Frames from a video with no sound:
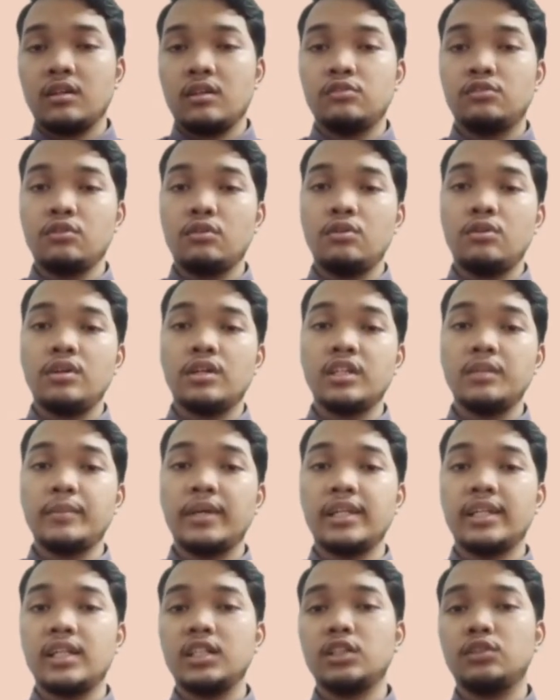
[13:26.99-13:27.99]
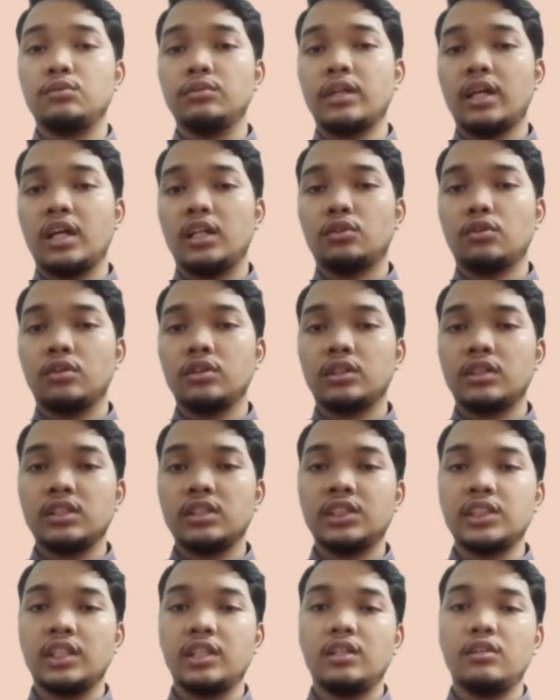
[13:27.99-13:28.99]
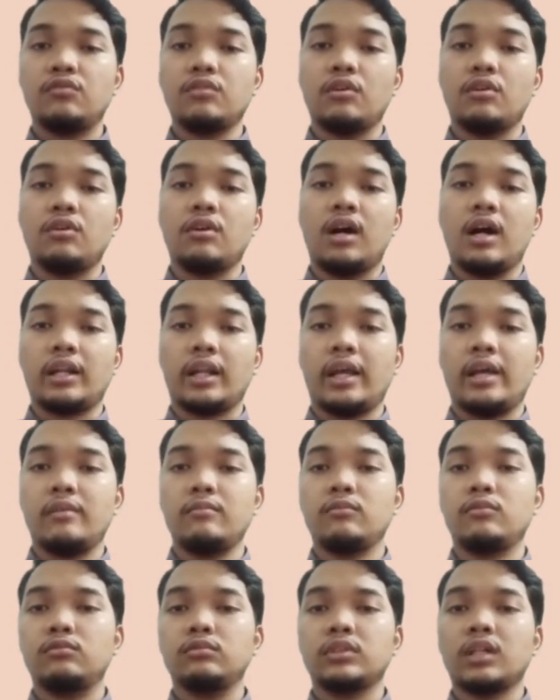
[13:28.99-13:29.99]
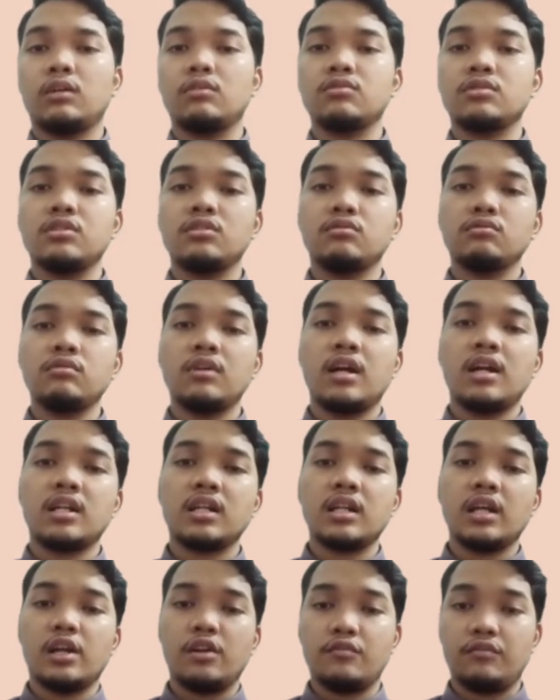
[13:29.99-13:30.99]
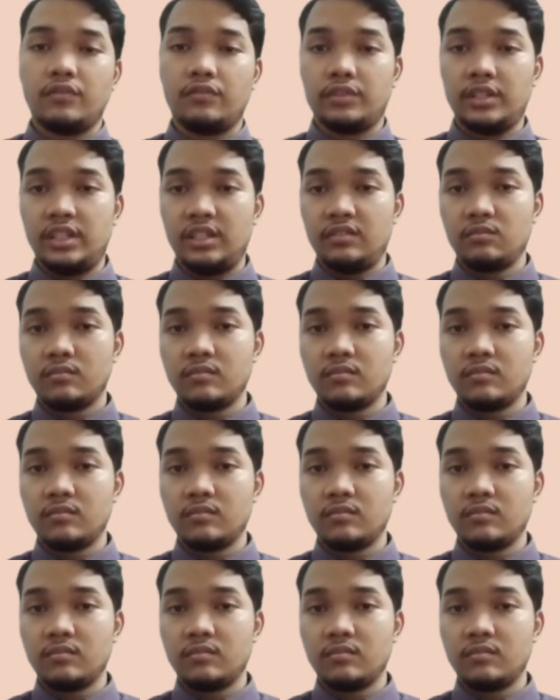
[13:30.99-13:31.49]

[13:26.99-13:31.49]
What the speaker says: So he managed to get total sale for RM 2,215.